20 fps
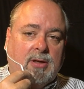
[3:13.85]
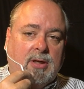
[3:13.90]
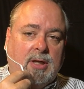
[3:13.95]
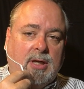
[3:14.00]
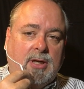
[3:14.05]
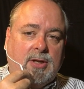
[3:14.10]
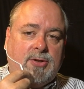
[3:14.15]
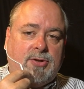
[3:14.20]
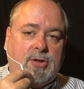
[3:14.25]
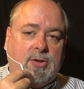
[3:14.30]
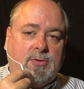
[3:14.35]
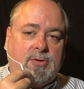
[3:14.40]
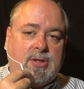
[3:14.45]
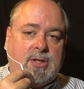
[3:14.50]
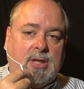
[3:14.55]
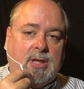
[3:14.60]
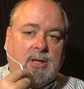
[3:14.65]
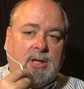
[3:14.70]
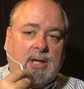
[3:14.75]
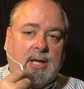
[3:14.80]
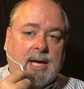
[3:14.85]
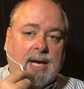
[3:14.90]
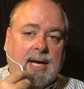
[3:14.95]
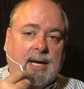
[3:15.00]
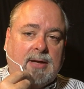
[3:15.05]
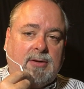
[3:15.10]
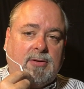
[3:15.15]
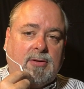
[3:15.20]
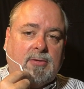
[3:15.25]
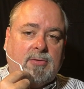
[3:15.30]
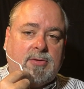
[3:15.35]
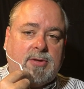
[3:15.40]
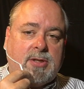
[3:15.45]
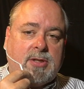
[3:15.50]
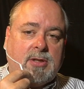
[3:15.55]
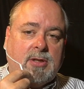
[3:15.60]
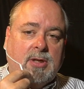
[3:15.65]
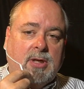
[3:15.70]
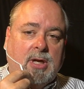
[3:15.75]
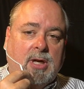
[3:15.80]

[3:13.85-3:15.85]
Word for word: is you see the actors